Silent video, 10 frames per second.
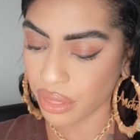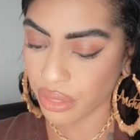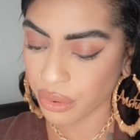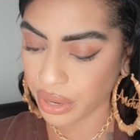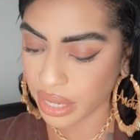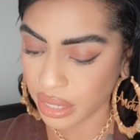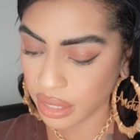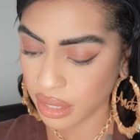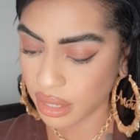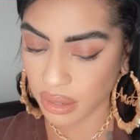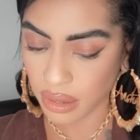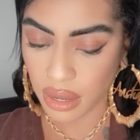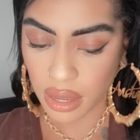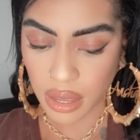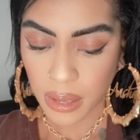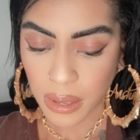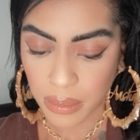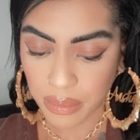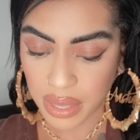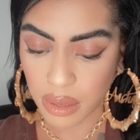threes
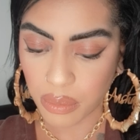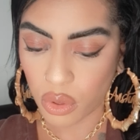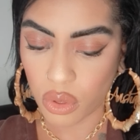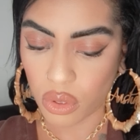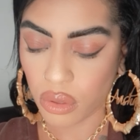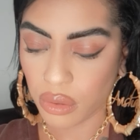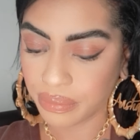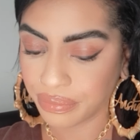people?